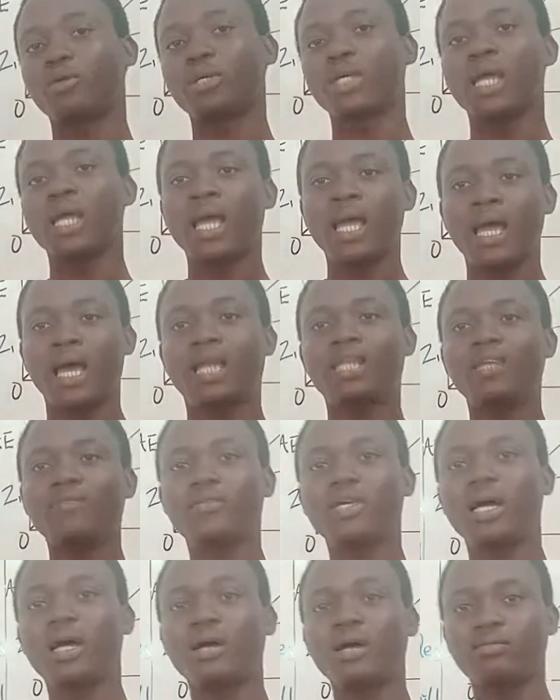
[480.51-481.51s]
way. And
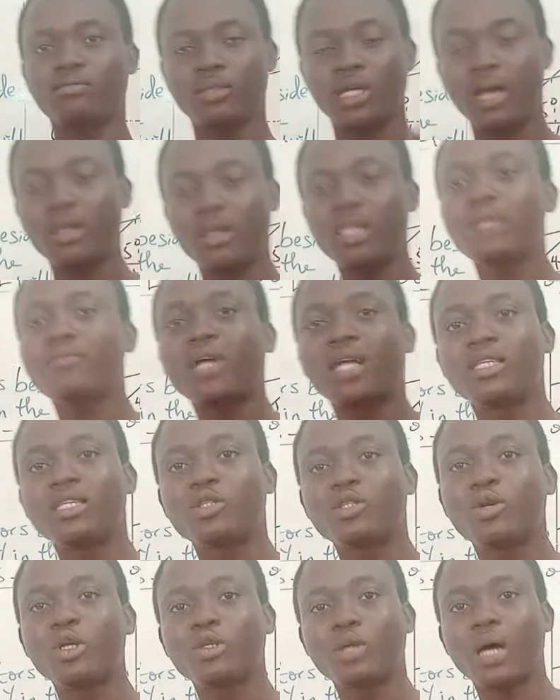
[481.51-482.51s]
if that is
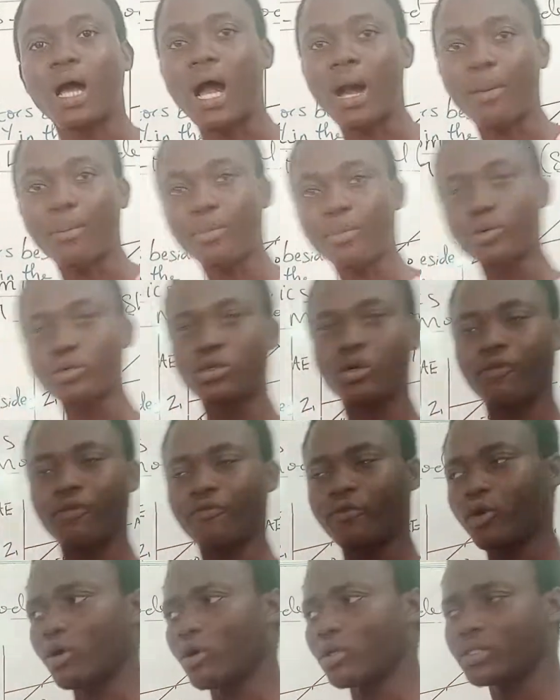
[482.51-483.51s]
going to happen,
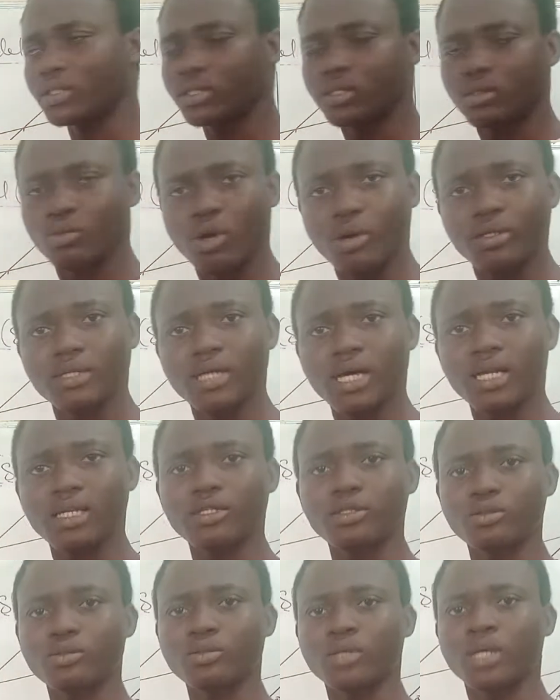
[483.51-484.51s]
of course, what will that
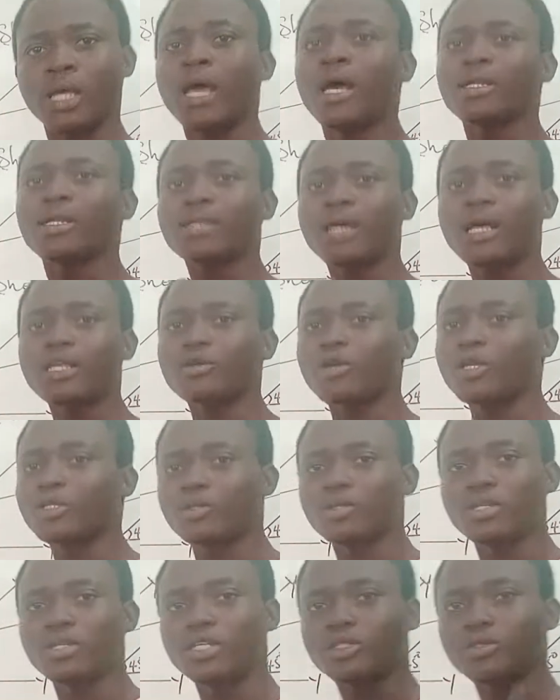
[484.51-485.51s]
lead to? That is going
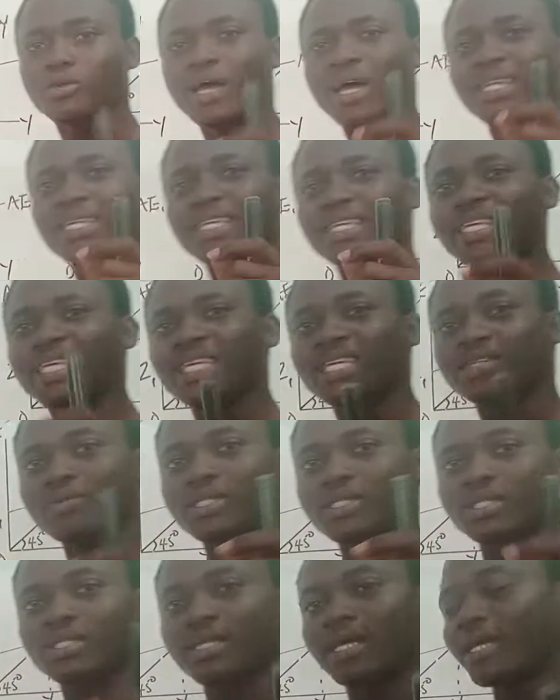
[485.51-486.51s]
to lead to an
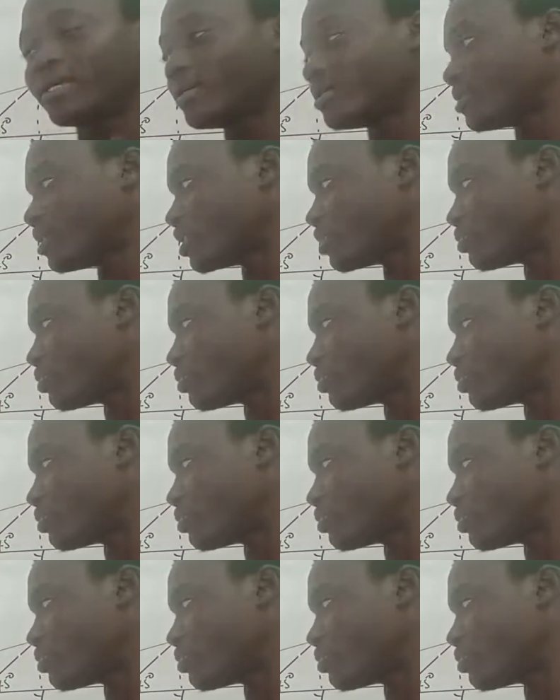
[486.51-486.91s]
increase in the aggregate